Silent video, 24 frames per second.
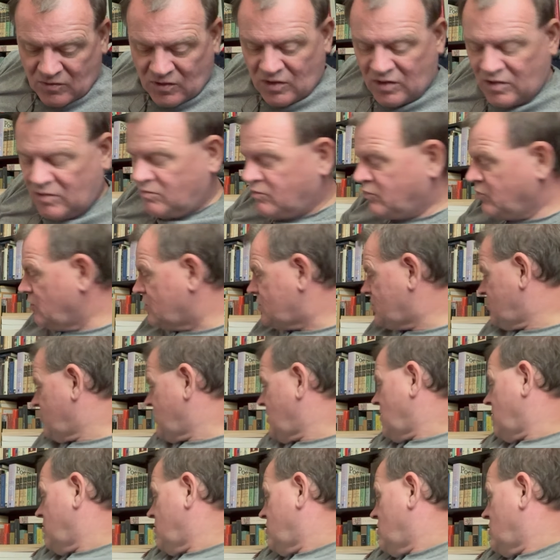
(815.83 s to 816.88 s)
books
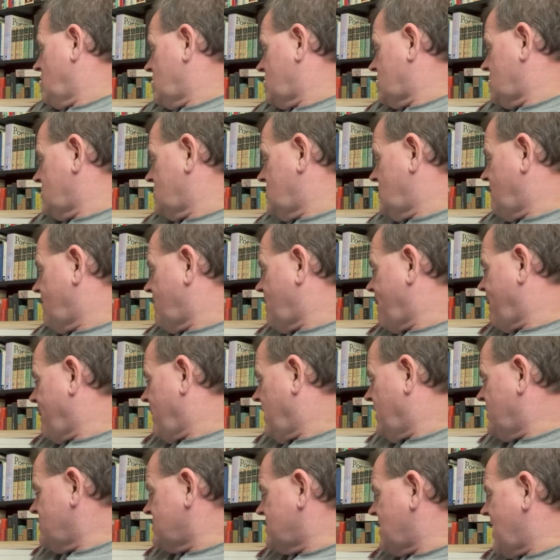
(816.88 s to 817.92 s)
about books.
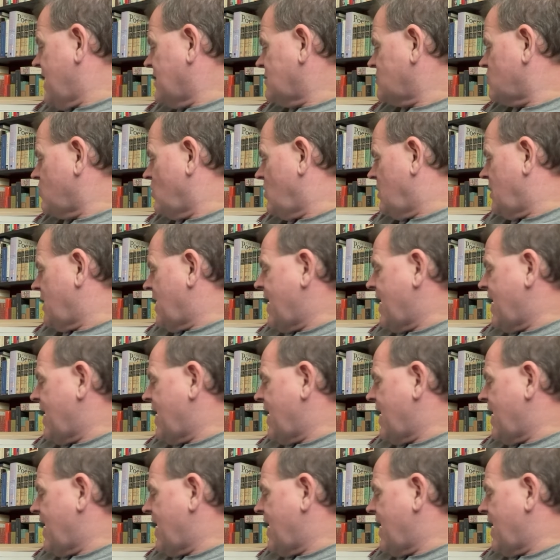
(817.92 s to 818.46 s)
This next one,